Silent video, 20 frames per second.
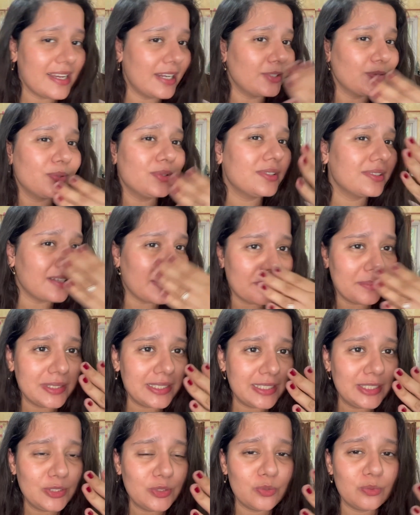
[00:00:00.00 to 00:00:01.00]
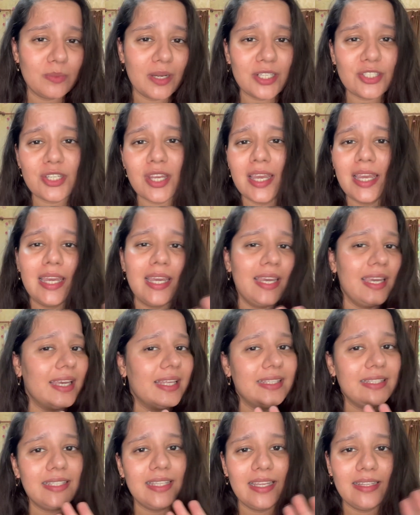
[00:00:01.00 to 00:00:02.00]
I don't rub it in too much,
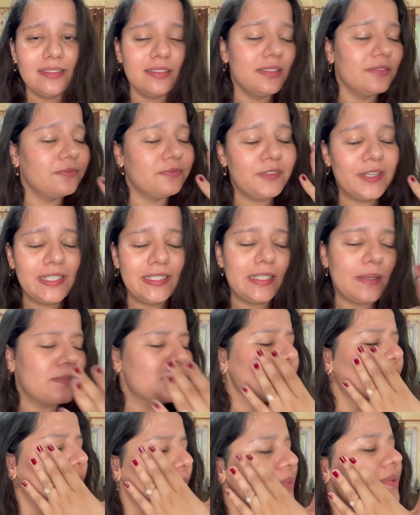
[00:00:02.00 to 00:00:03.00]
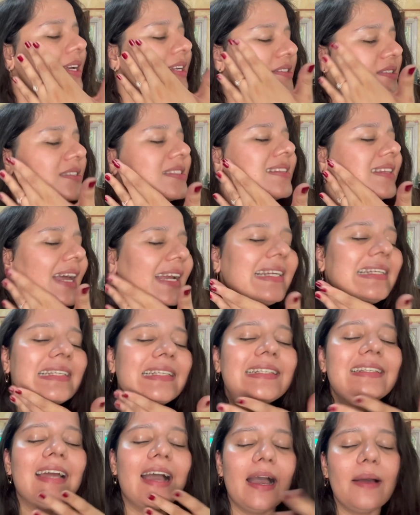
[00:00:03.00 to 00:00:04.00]
and then when it absorbs, I just
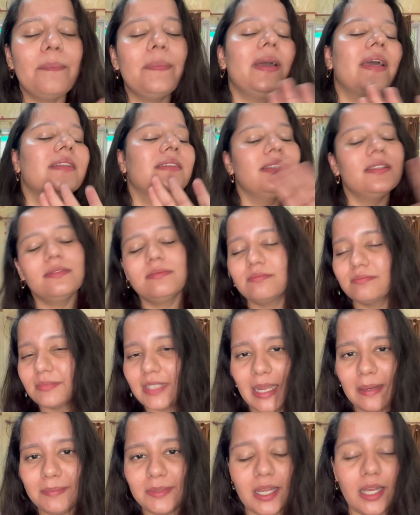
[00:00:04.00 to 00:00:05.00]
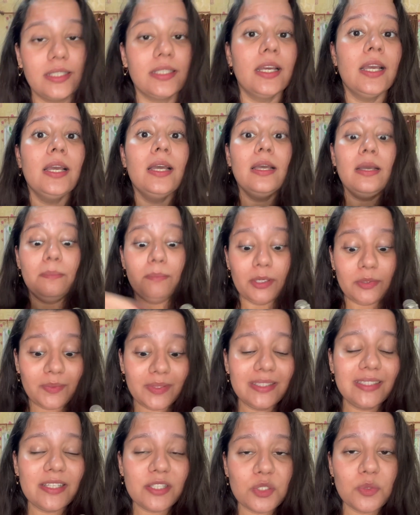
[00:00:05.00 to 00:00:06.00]
slightly tap and then I'm done. But
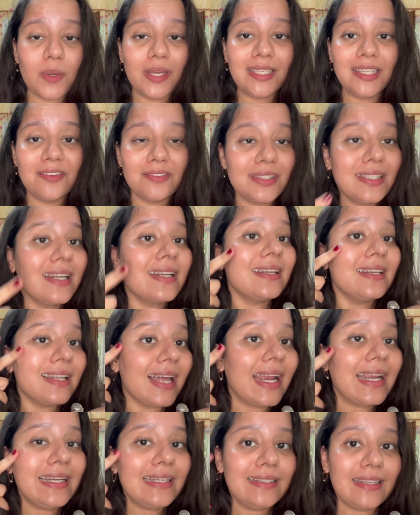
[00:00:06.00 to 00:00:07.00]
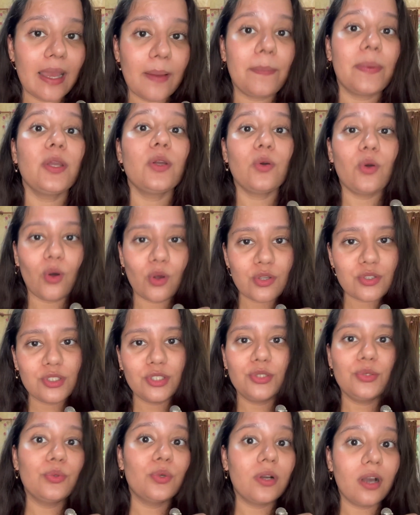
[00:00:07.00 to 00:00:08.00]
with this one, even that light tapping caused
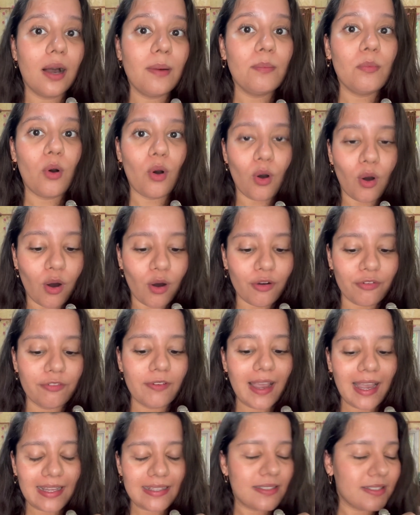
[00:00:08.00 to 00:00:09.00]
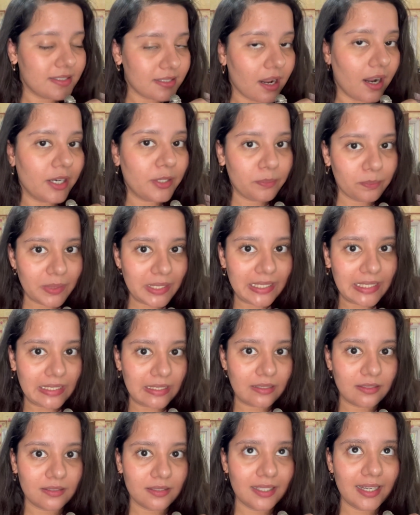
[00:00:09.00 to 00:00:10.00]
it to come off and start pilling.